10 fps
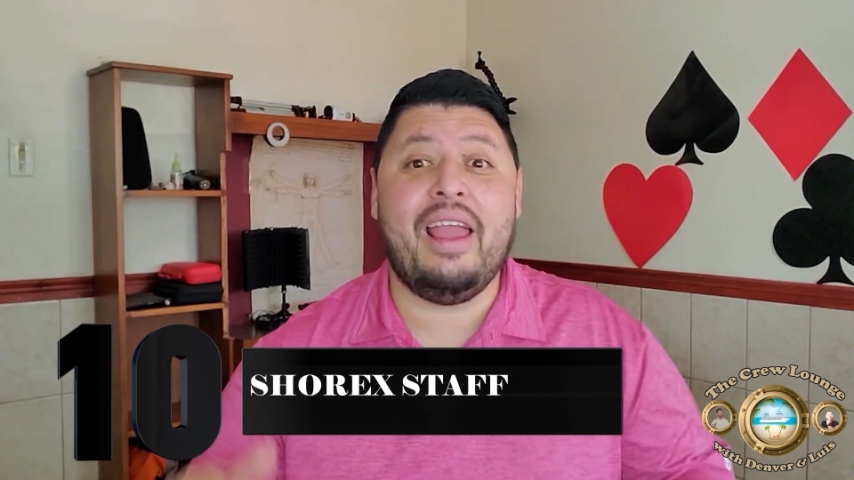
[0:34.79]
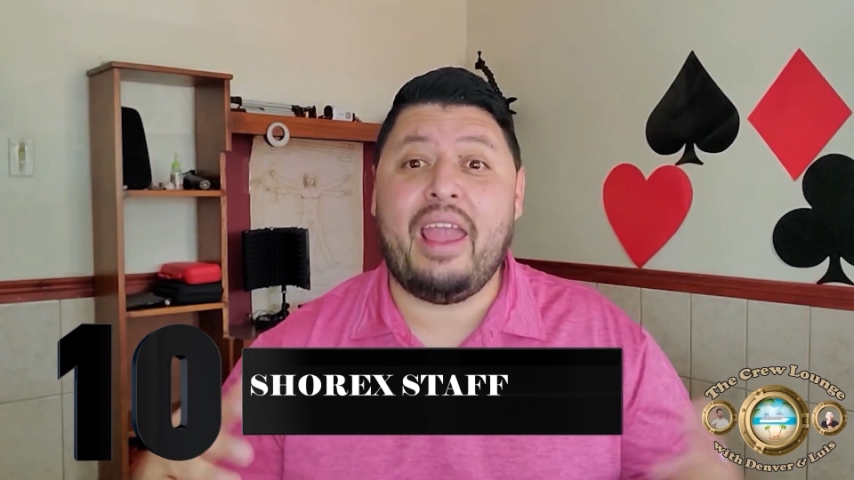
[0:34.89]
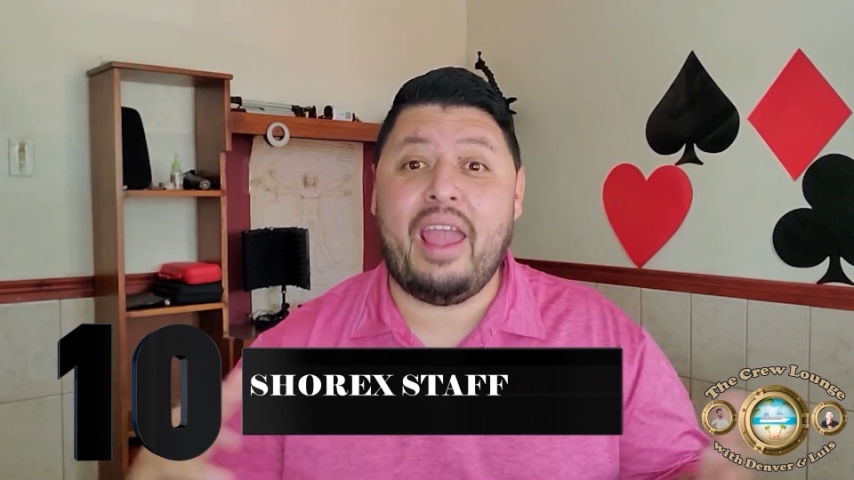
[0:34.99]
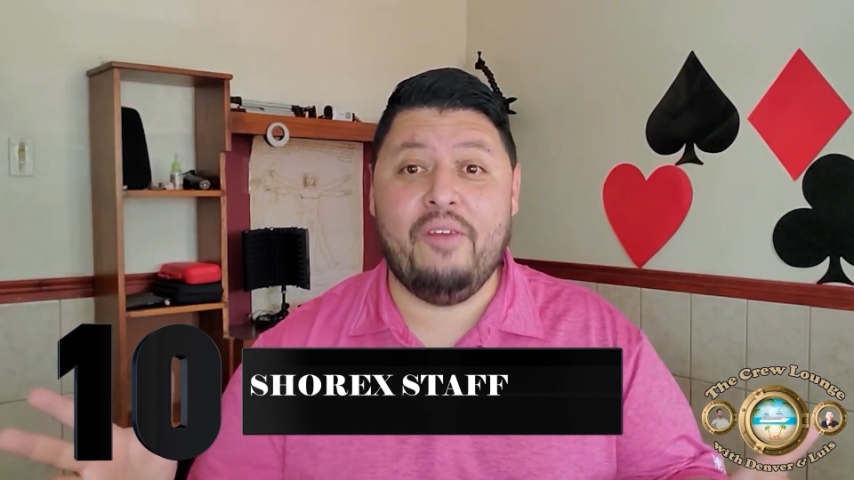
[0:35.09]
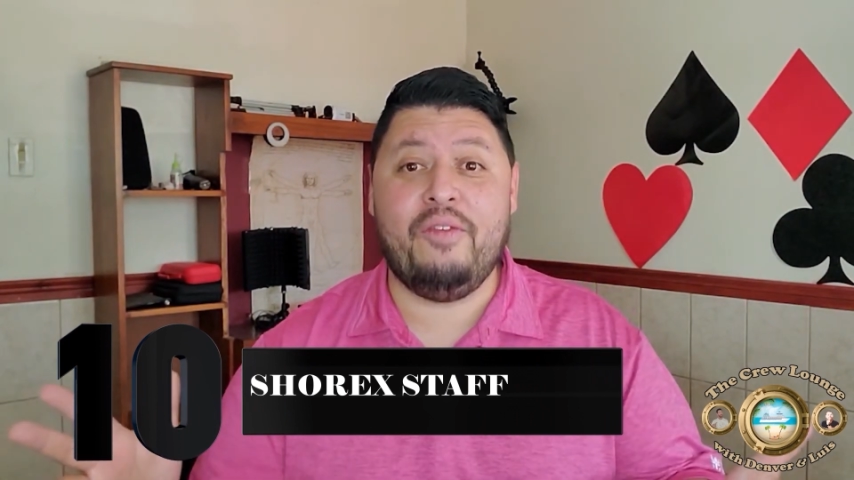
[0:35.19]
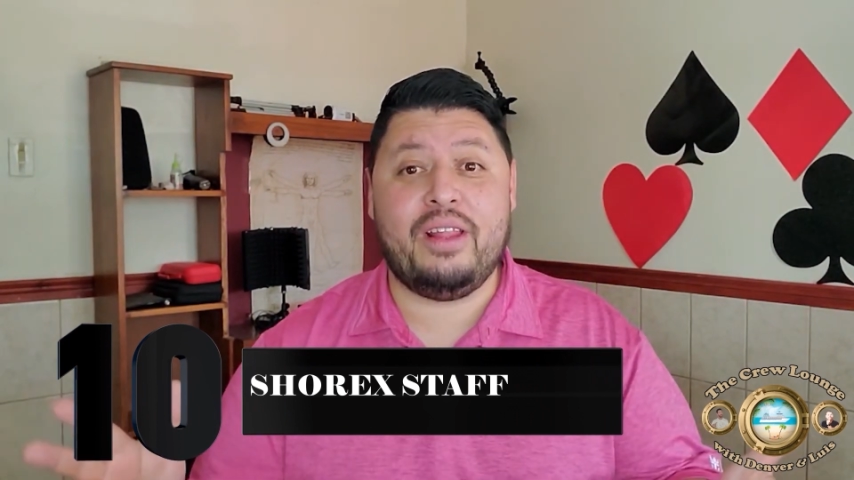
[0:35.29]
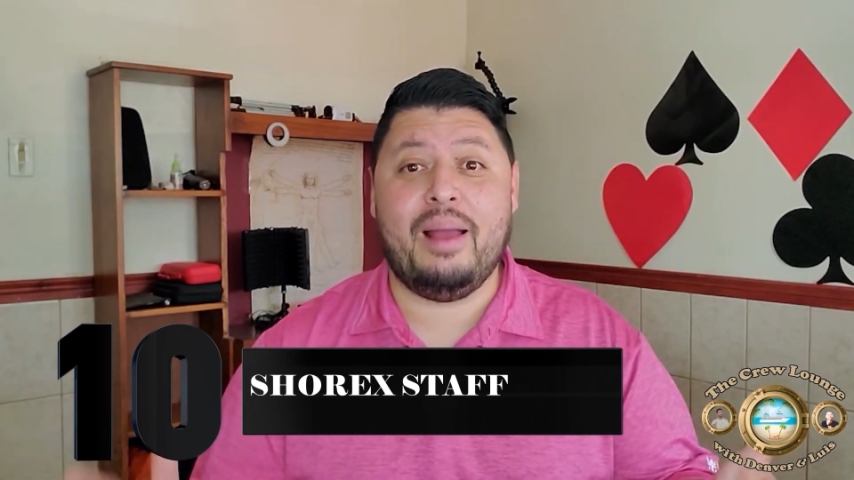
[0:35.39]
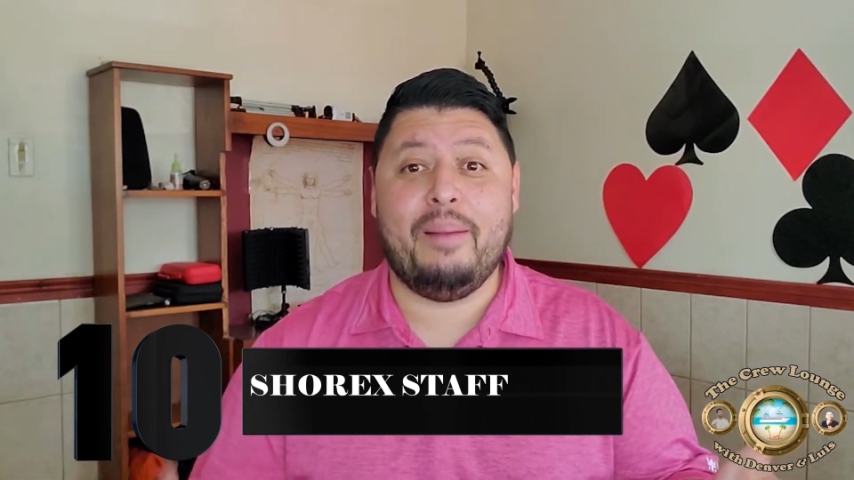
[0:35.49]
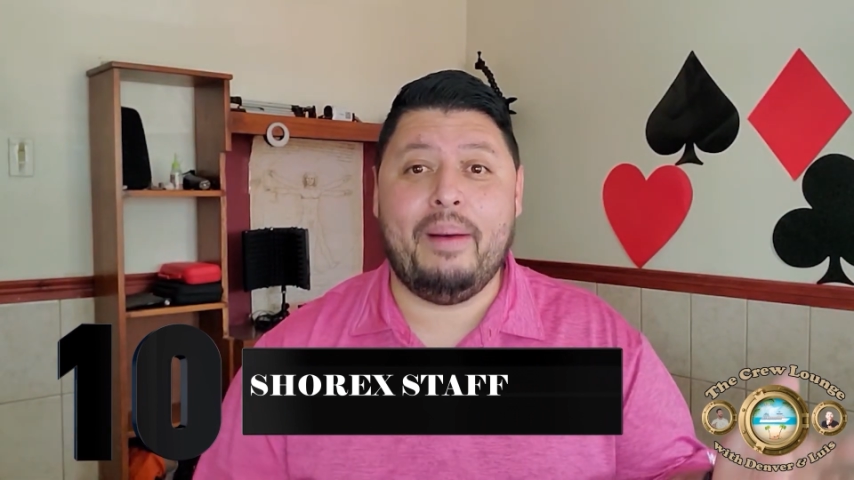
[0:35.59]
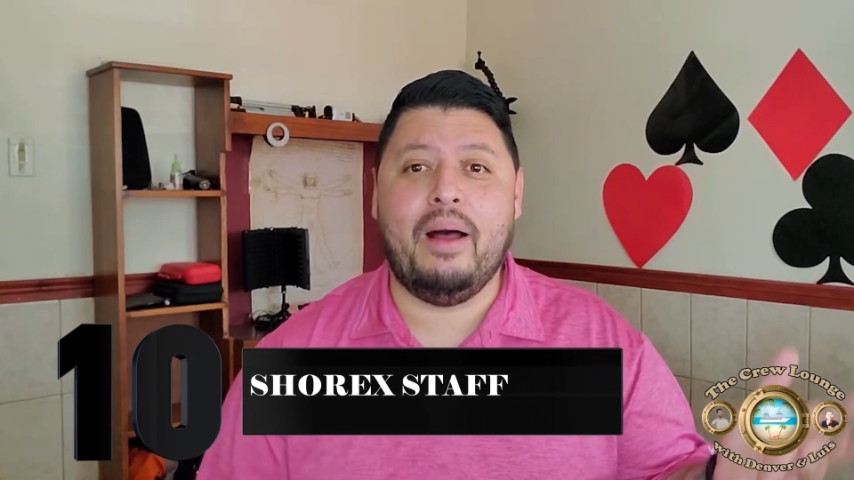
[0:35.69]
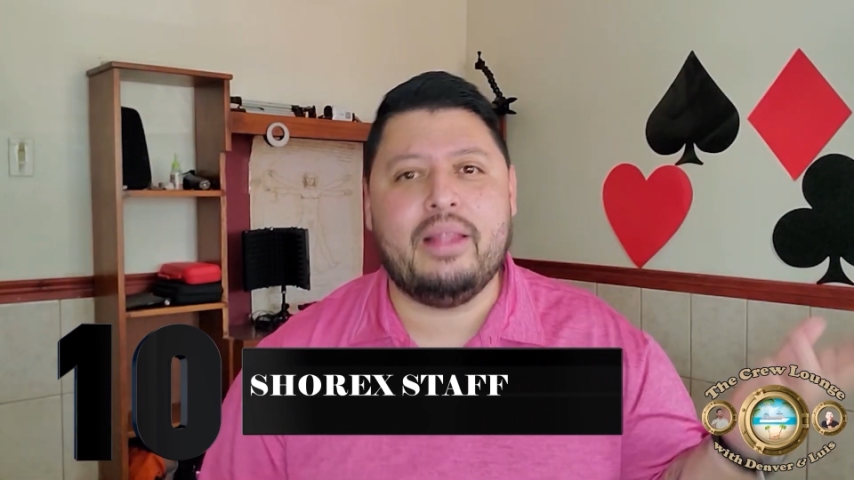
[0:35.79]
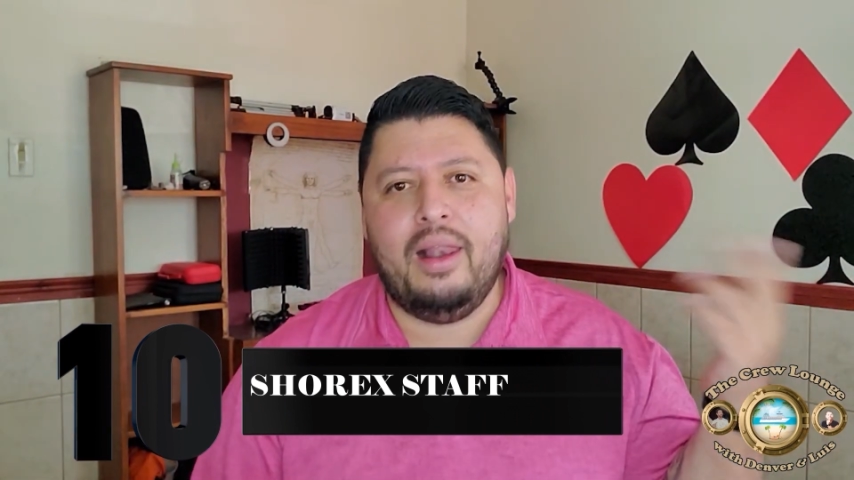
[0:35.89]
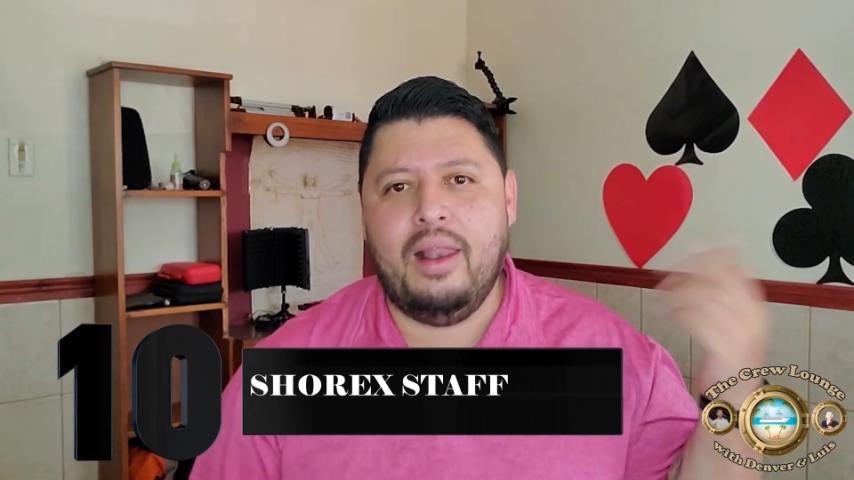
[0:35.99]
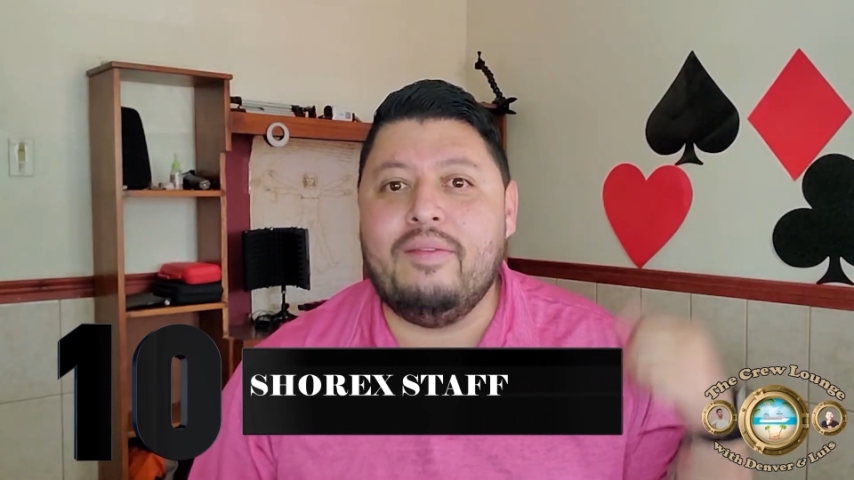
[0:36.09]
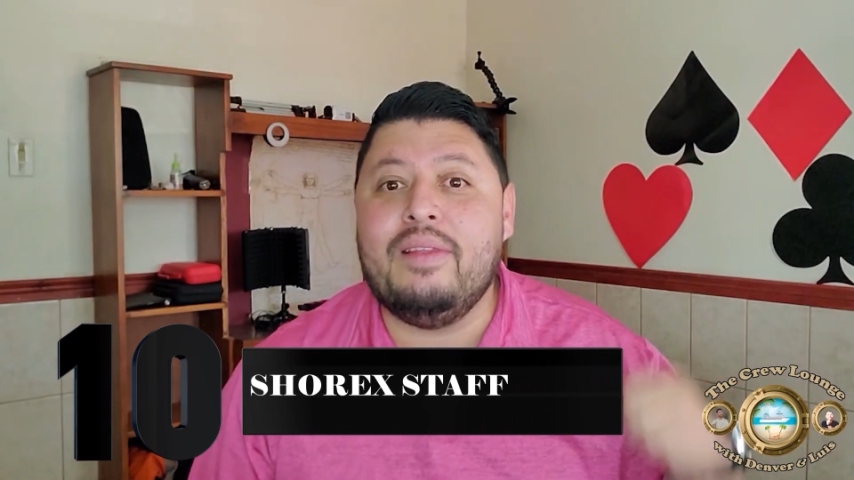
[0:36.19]
and everything about the
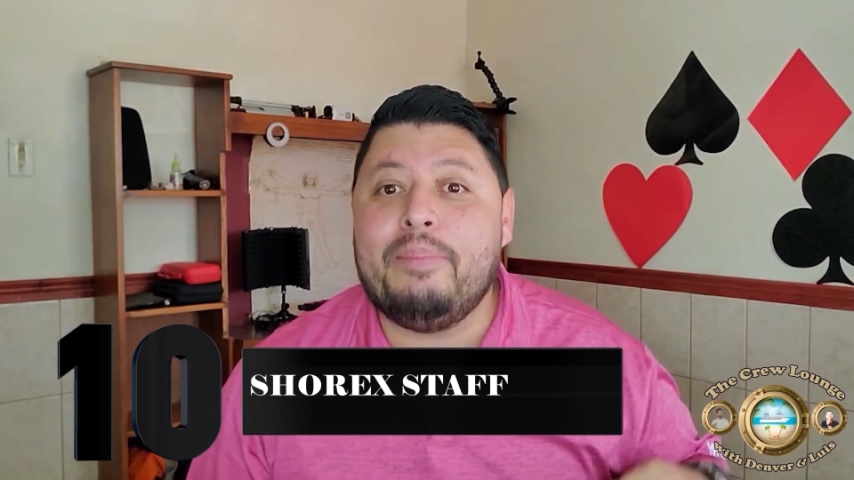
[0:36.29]
lovely